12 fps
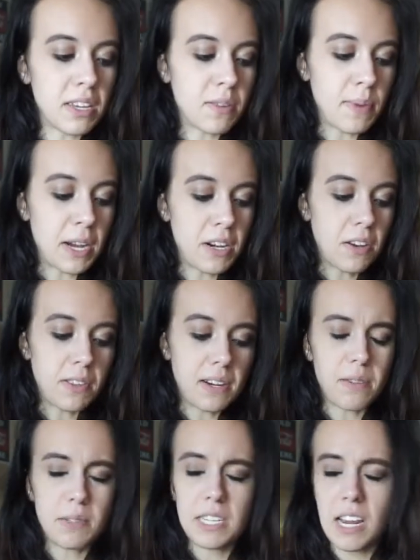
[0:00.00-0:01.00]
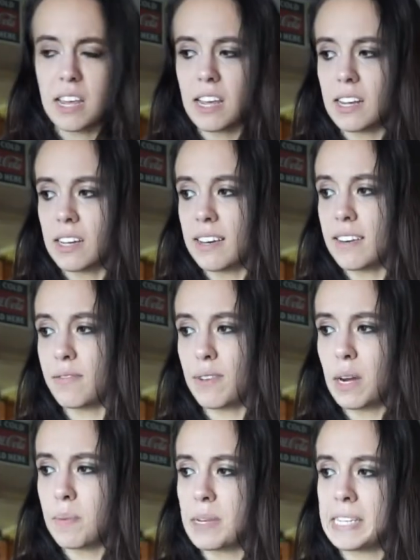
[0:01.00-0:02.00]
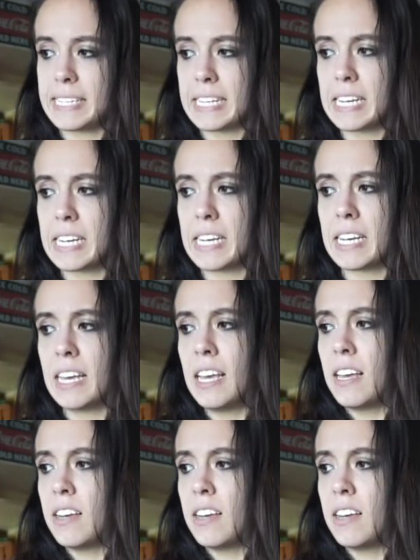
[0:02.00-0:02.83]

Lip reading: you might know that I was taking vitamin D,